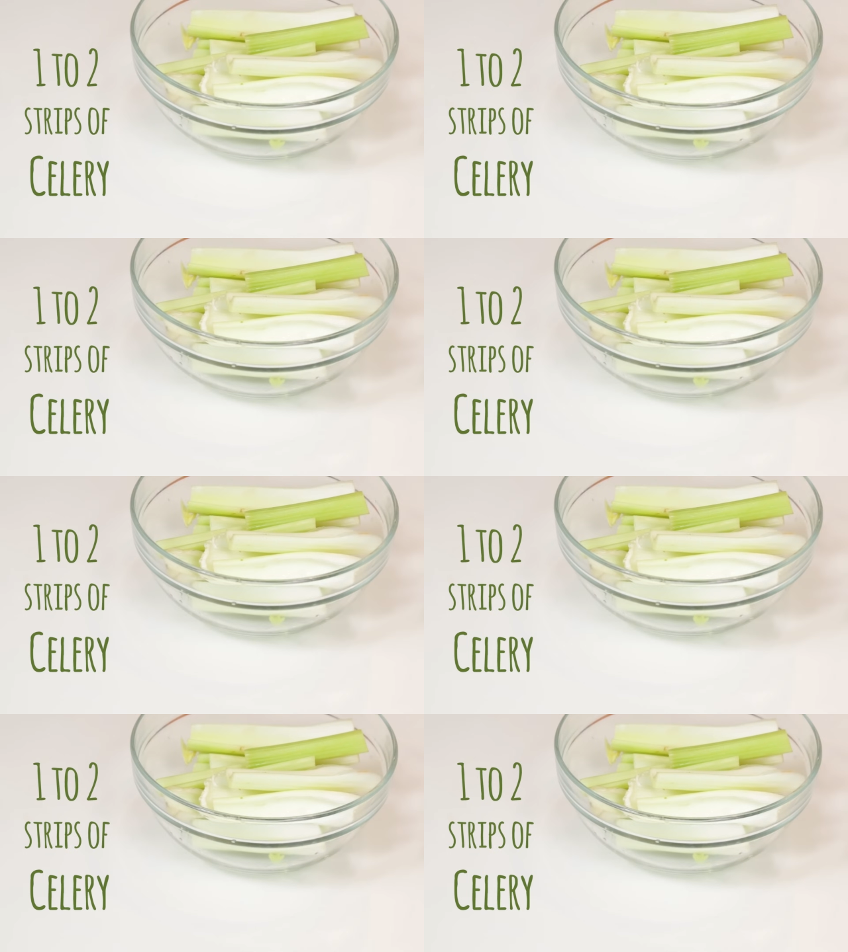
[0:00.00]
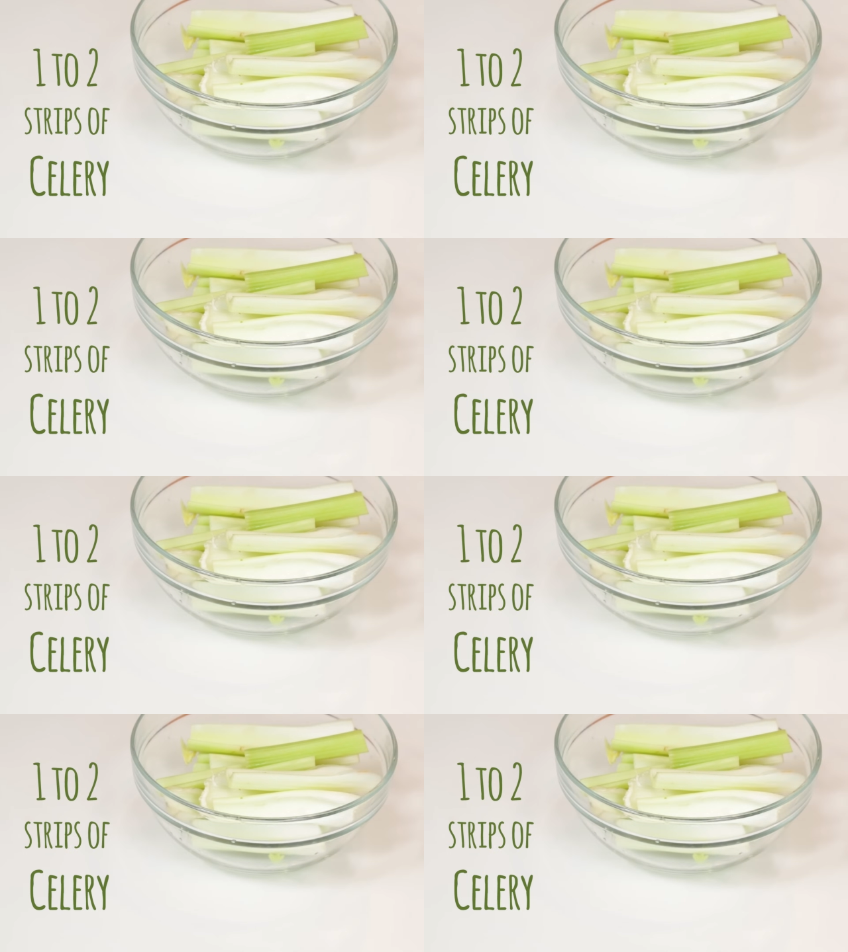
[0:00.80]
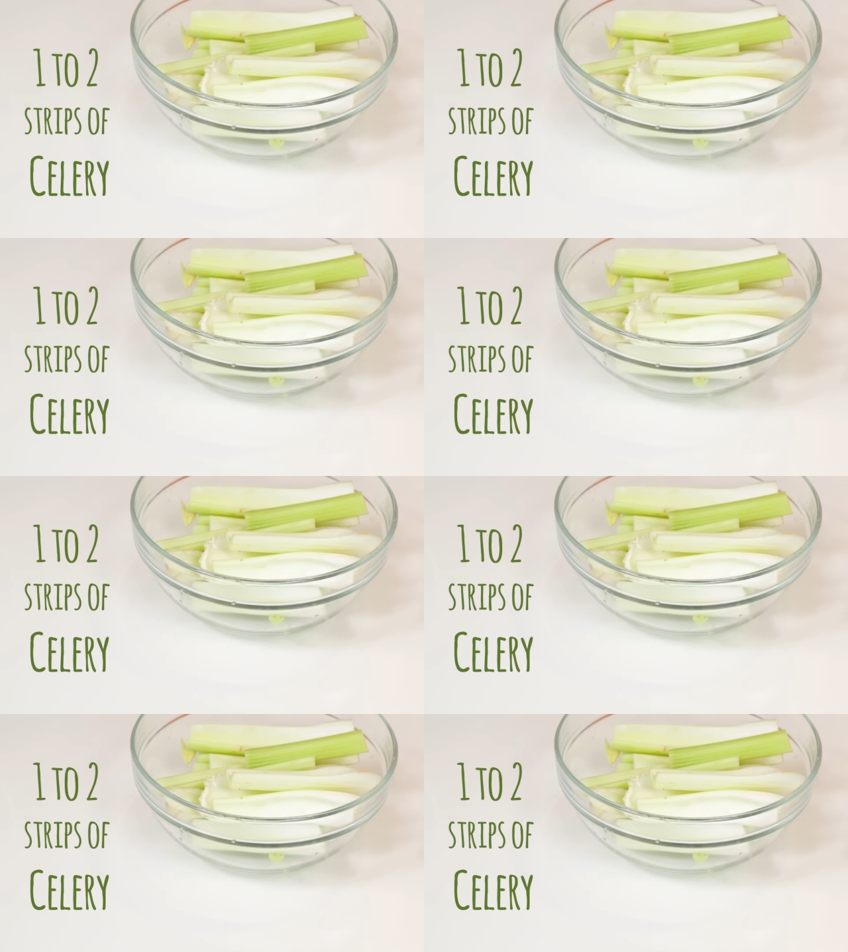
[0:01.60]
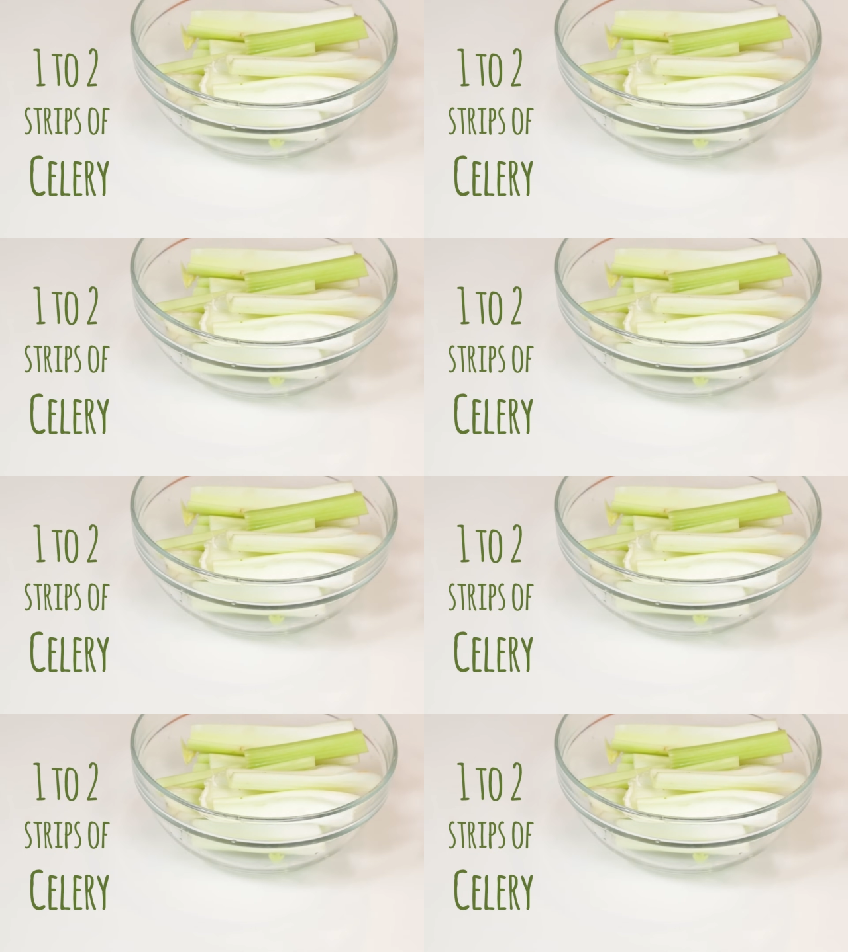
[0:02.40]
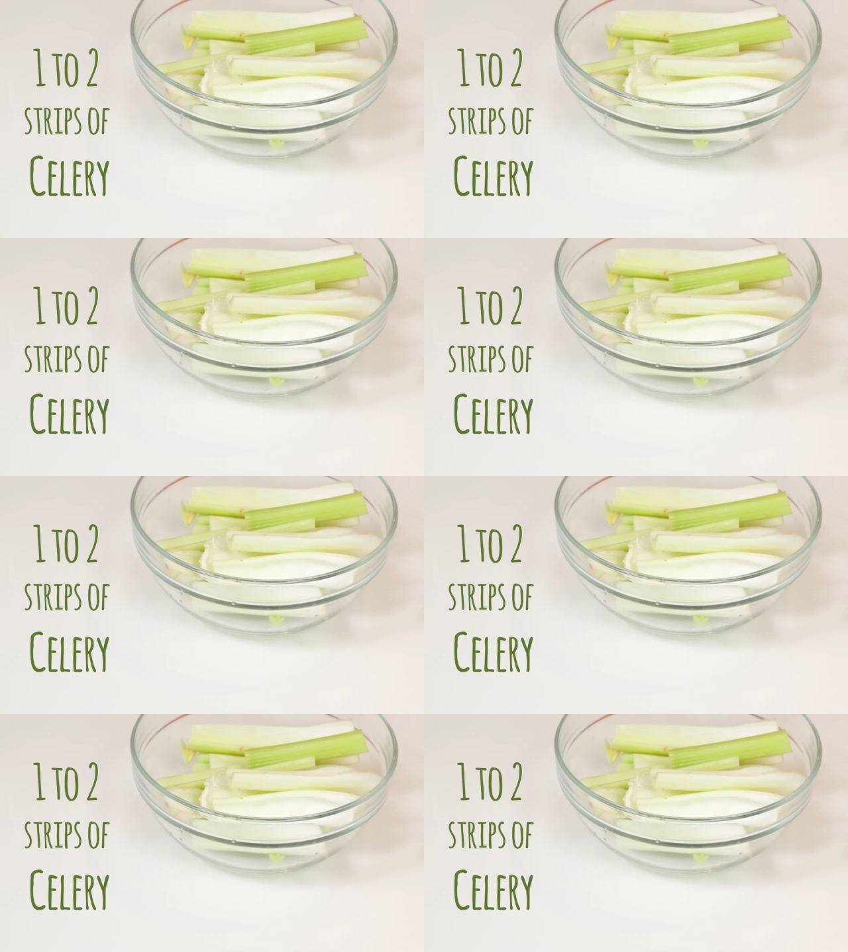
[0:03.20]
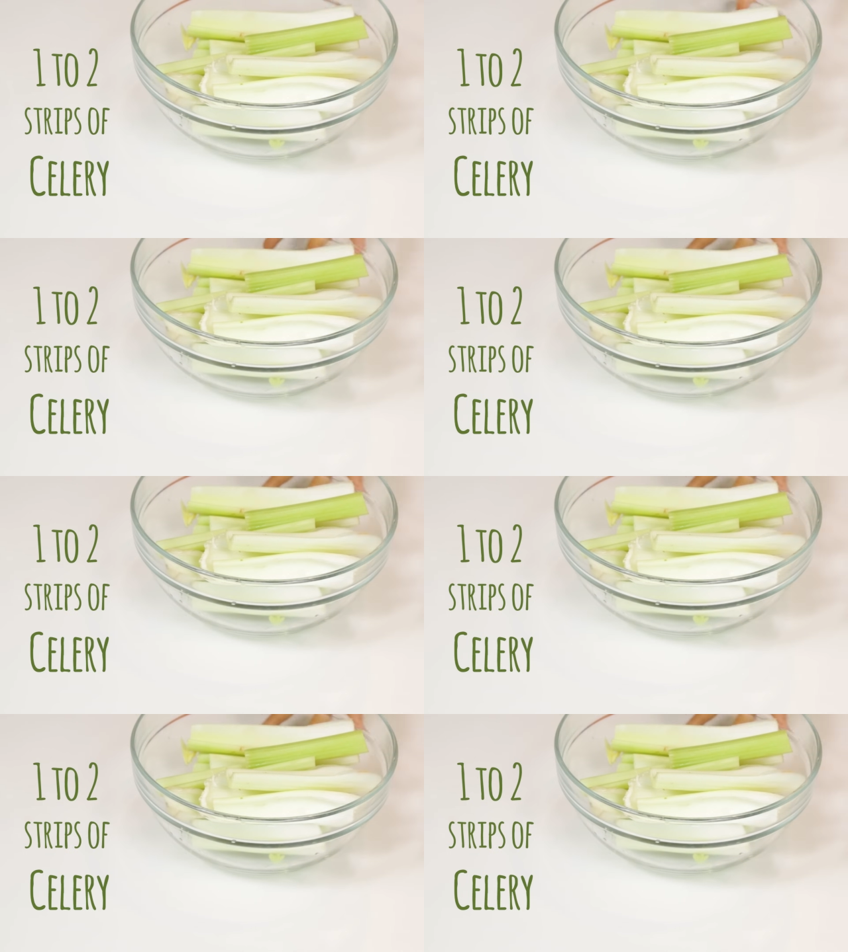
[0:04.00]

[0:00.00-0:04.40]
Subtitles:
(no speaker visible)